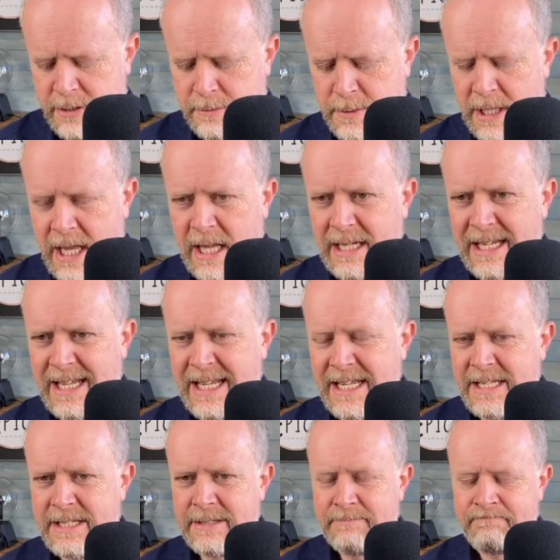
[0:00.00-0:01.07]
plan
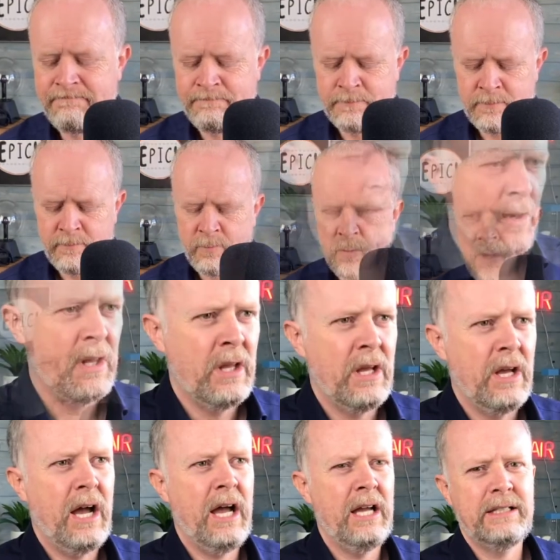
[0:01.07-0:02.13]
is,
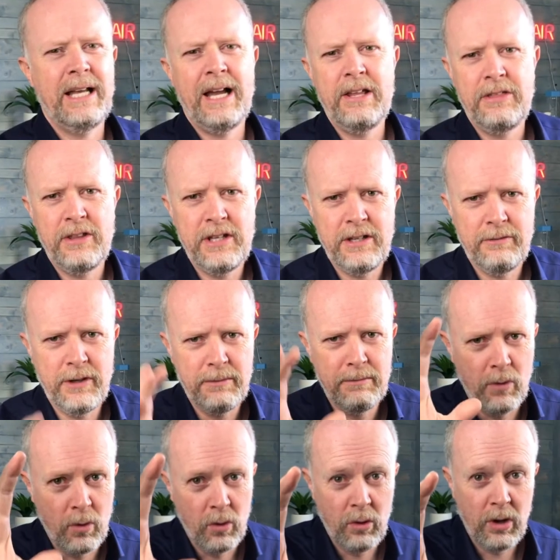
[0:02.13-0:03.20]
I think of it
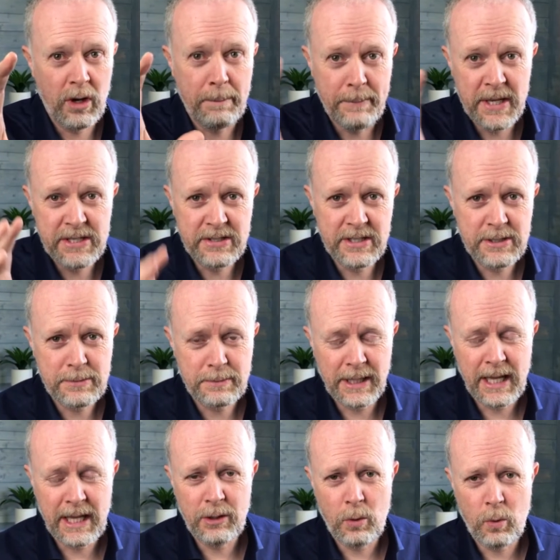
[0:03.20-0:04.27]
more a business
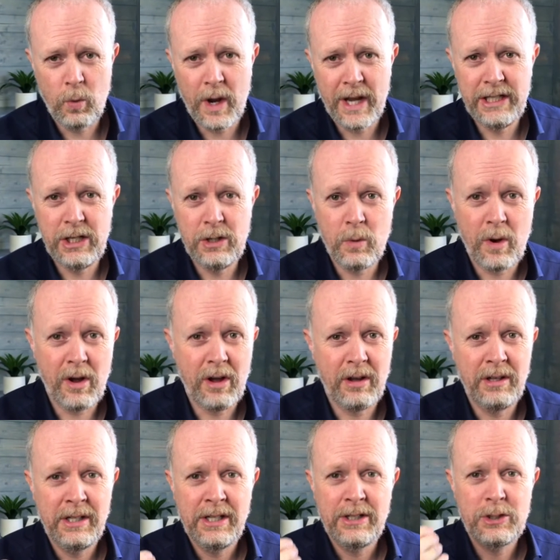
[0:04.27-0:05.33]
plan where you
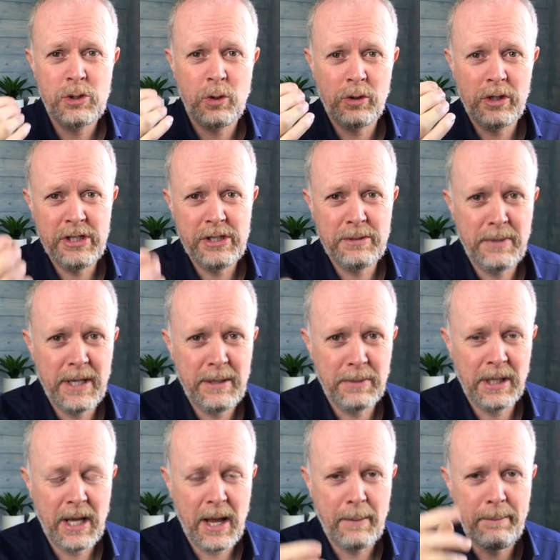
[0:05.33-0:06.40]
are talking to
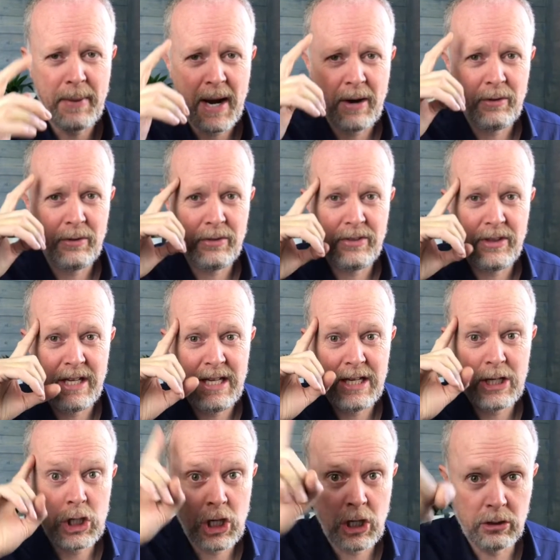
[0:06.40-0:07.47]
people about the
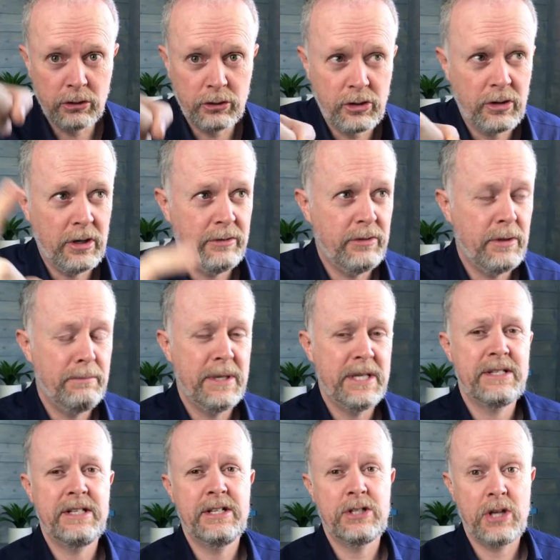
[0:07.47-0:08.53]
culture of the
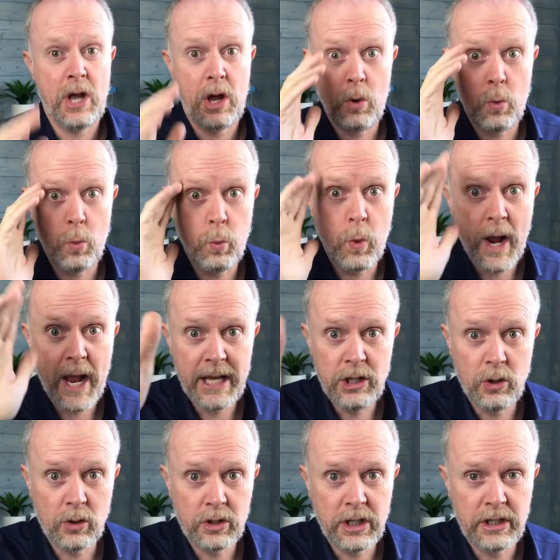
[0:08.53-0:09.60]
business and where
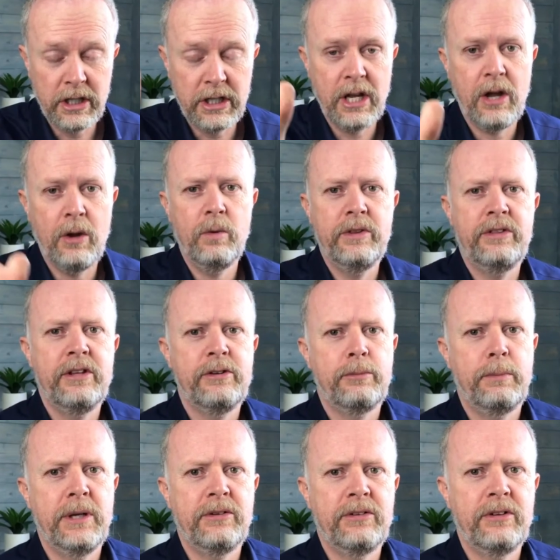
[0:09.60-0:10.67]
you're going to go with this
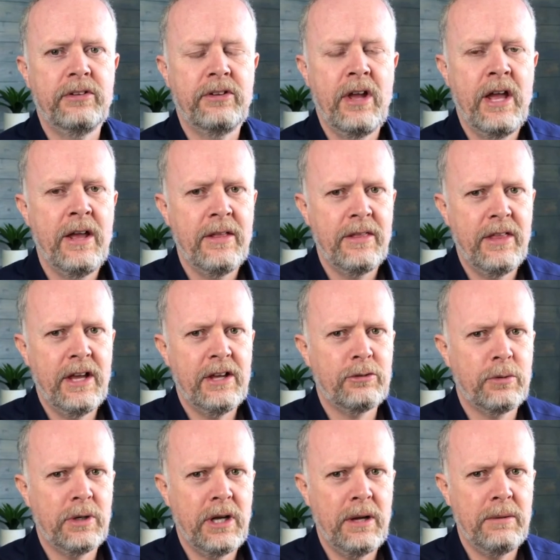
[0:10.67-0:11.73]
business. That's
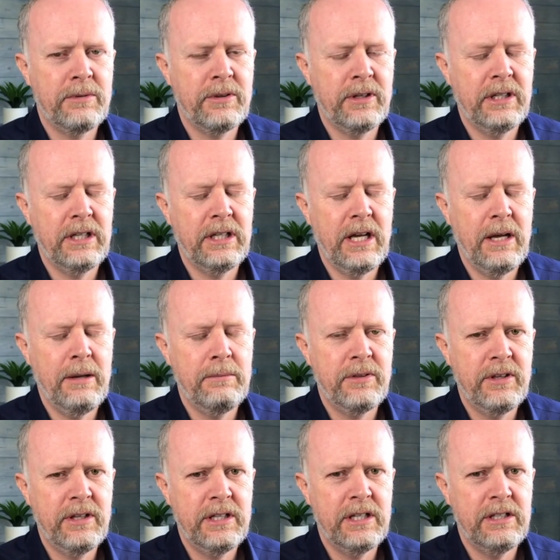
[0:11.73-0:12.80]
what I'm thinking. I'm
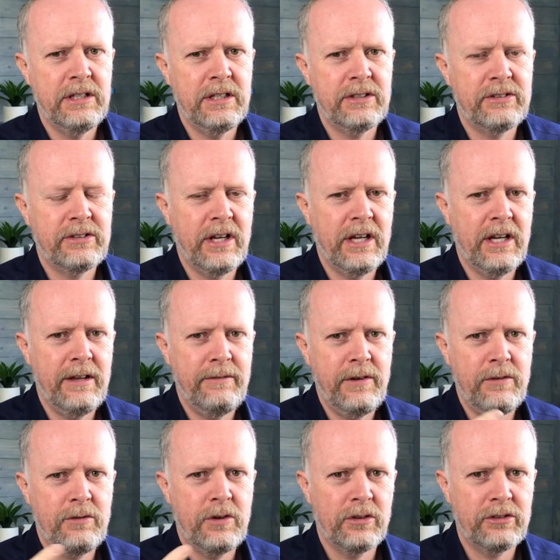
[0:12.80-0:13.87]
thinking that if
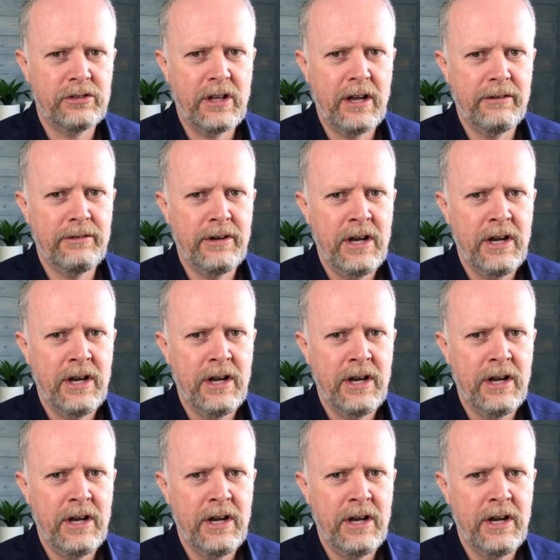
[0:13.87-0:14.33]
you've got staff,